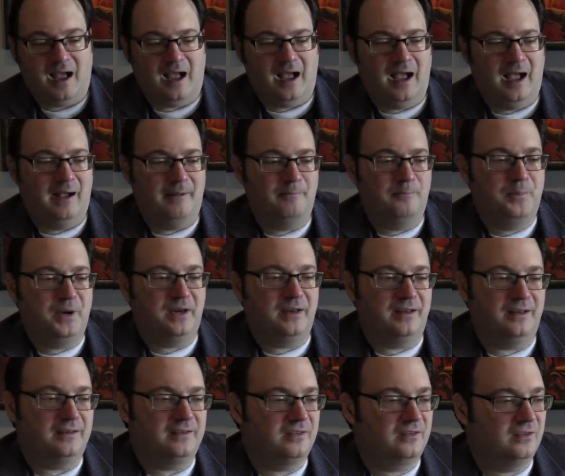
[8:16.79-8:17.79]
Um, but
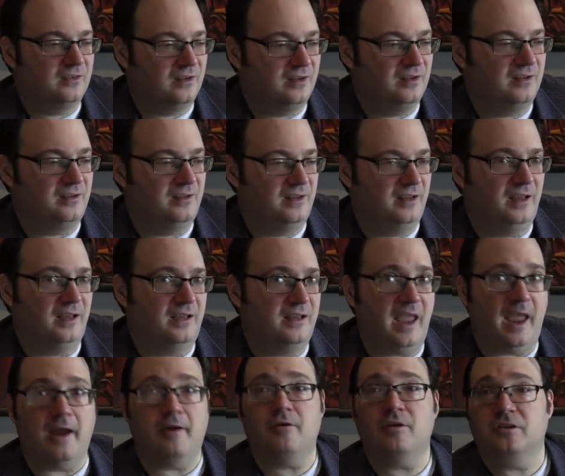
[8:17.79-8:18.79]
it's the
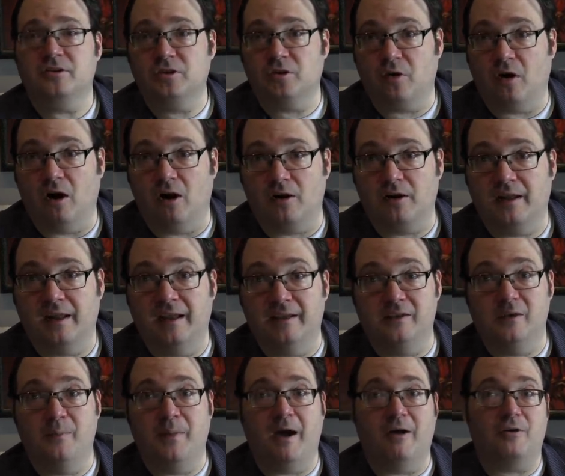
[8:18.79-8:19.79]
character arc
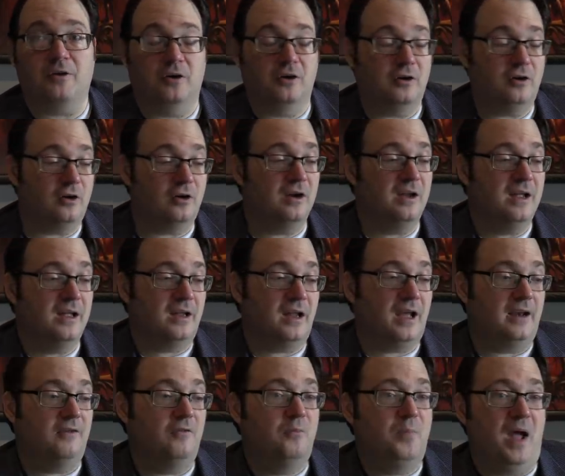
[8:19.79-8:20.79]
is about her
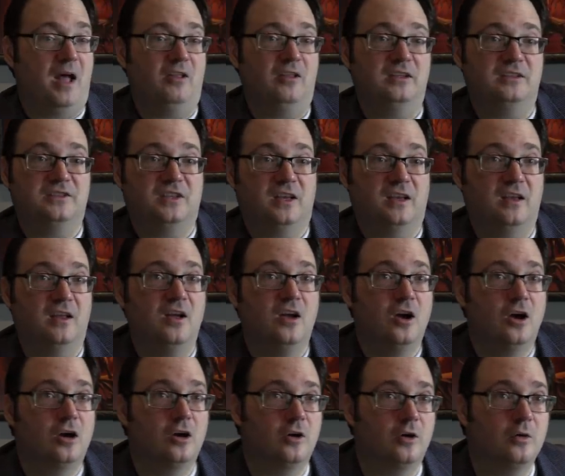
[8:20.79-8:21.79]
kind of balancing
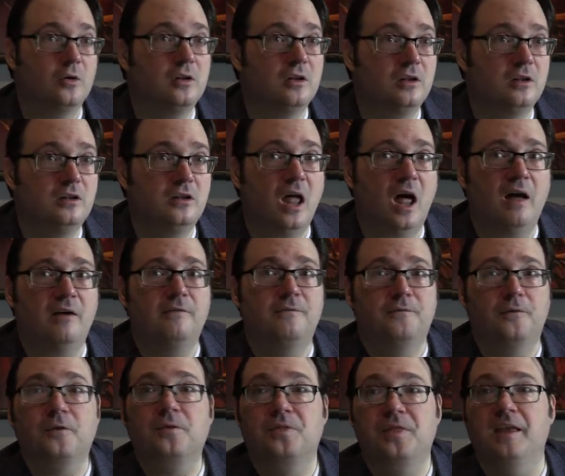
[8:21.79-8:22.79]
her love
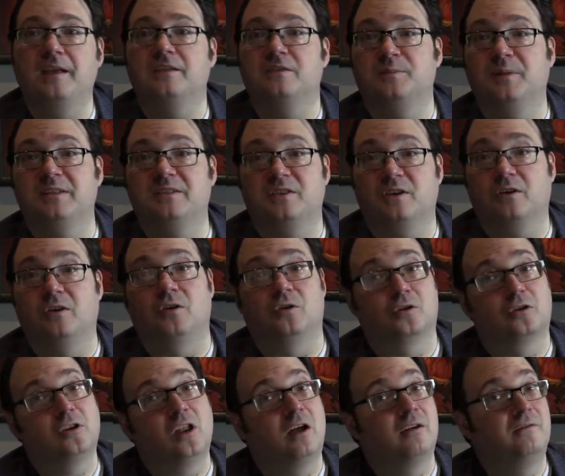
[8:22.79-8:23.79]
for things mystical,
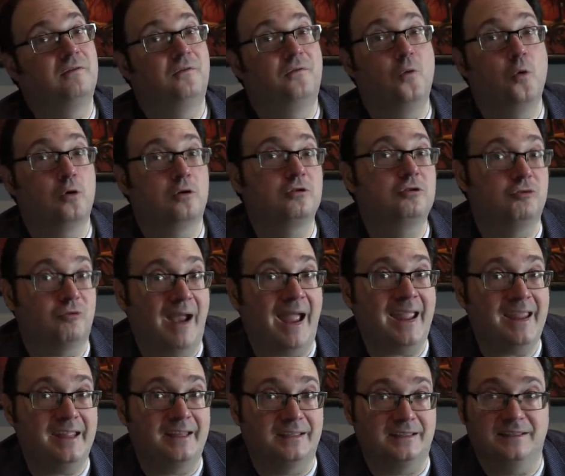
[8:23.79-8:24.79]
her love for
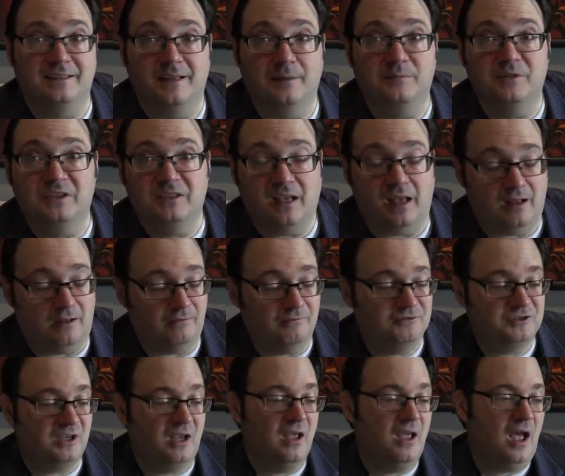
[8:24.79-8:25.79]
dragons
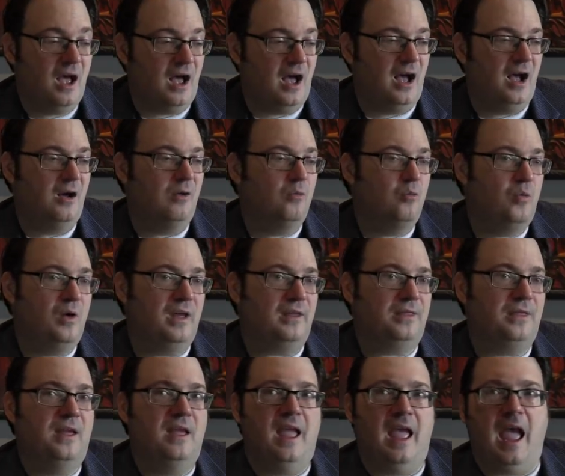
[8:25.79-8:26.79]
themselves, uh,
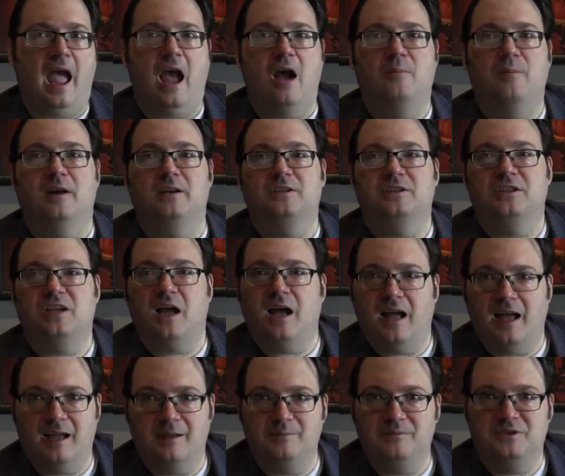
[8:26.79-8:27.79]
with how much
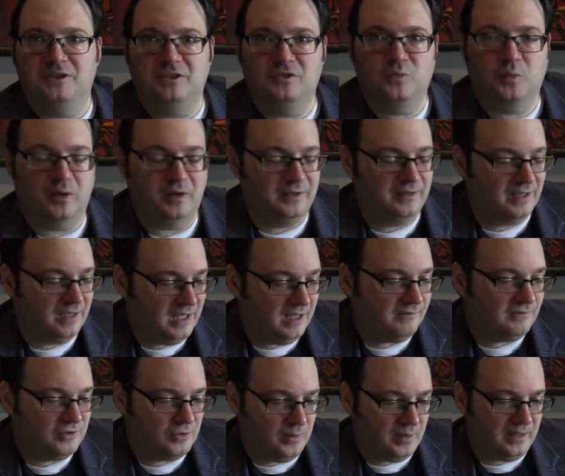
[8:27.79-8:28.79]
time she's willing to
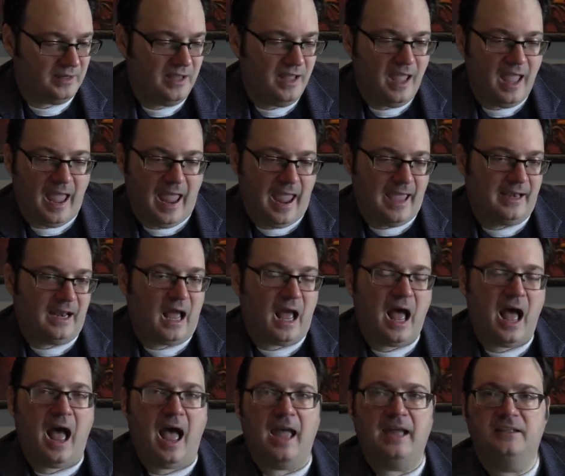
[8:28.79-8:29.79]
give to it. And
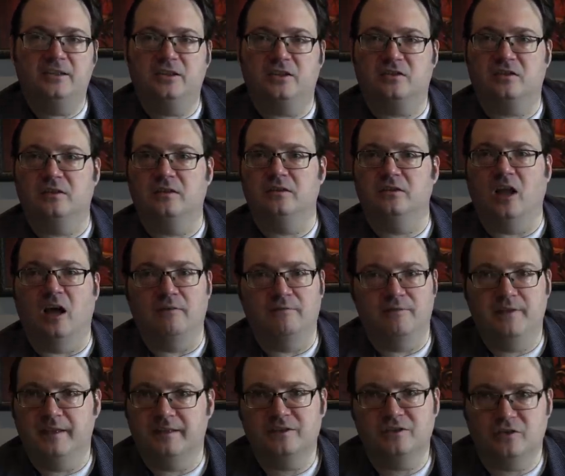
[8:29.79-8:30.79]
I just
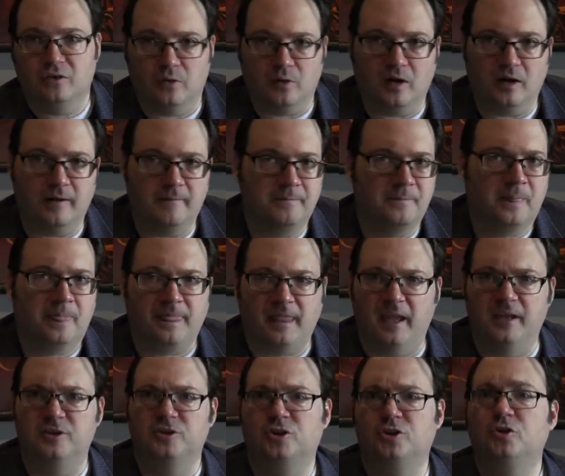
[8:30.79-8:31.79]
love this story.
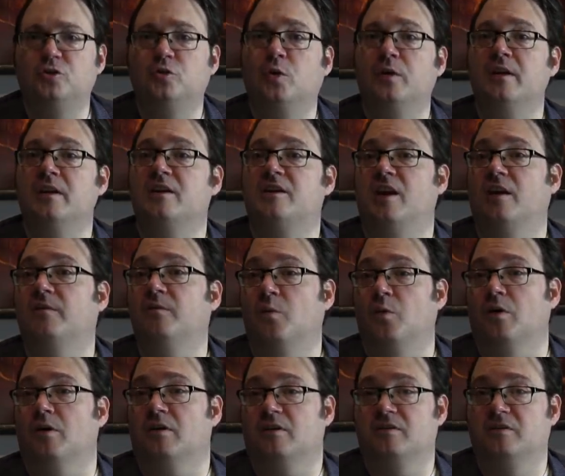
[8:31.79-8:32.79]
It shouldn't have
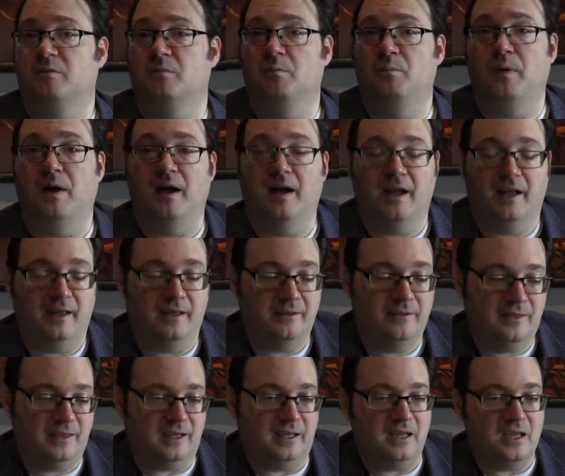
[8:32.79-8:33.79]
worked by
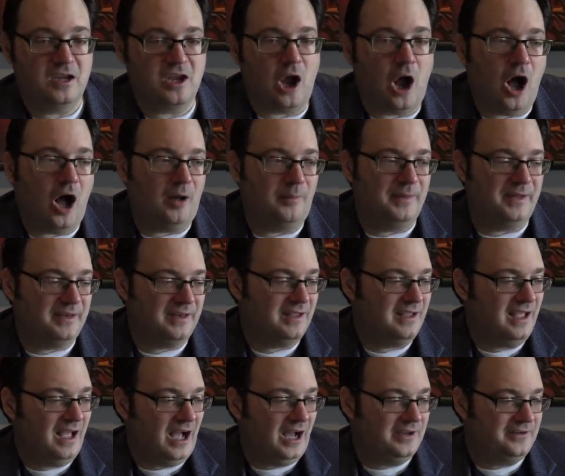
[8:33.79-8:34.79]
the common
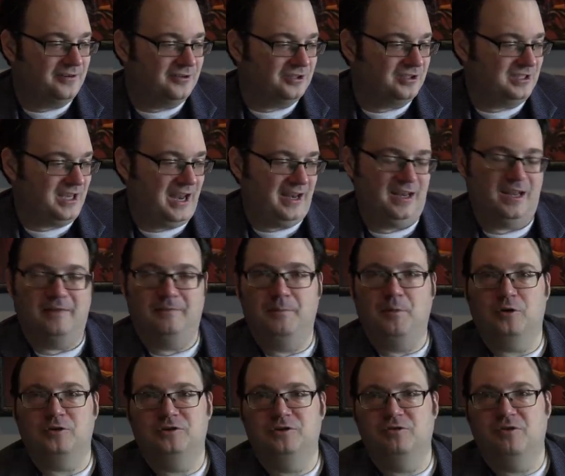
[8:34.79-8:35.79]
understanding of
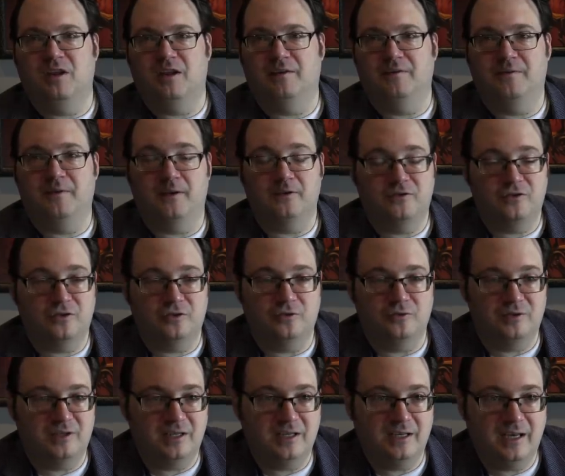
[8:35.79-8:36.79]
books you give
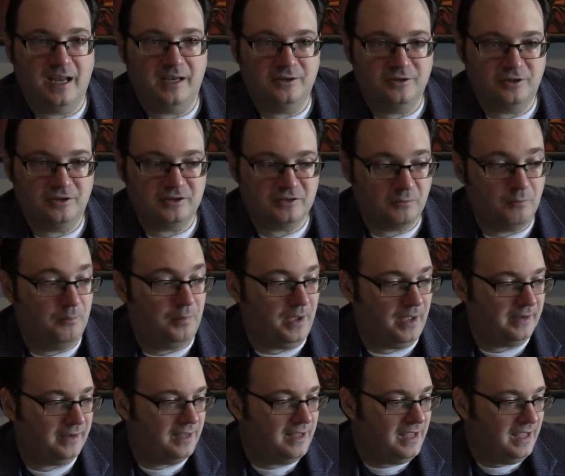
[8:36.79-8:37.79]
to teenagers,
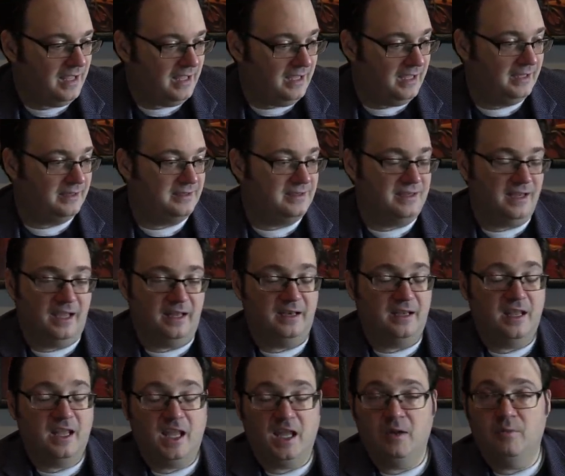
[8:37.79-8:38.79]
but it did.
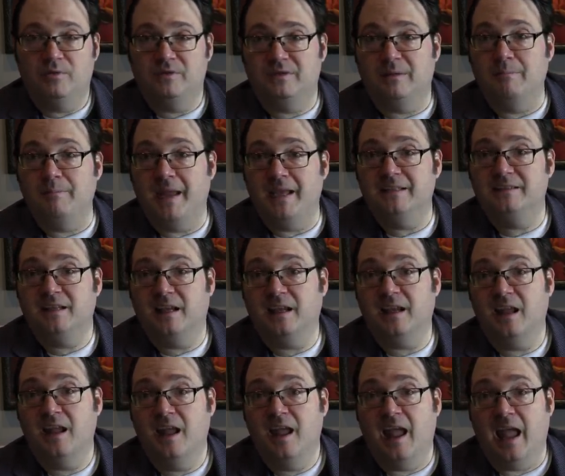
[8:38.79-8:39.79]
It was
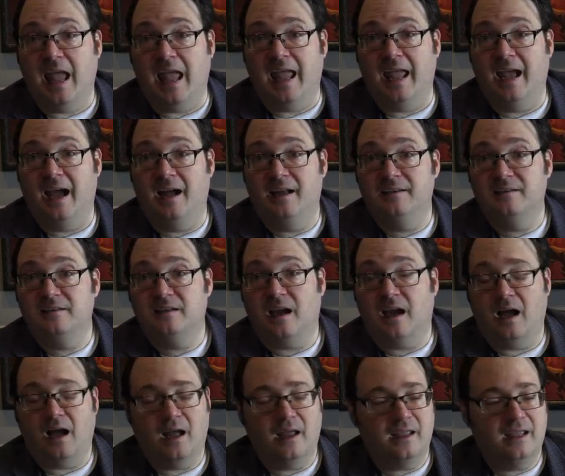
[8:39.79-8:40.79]
amazing and
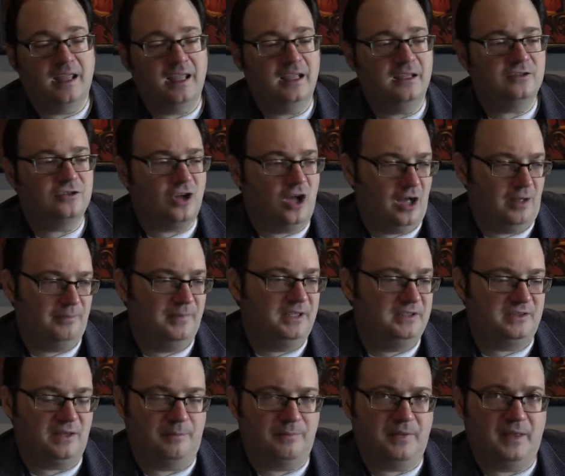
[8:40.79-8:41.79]
it taught me
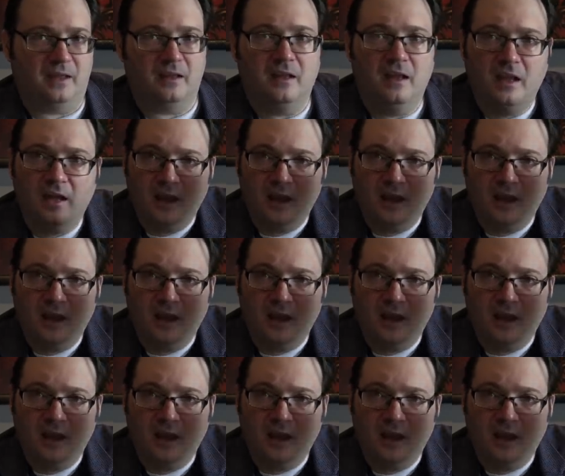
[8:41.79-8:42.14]
something.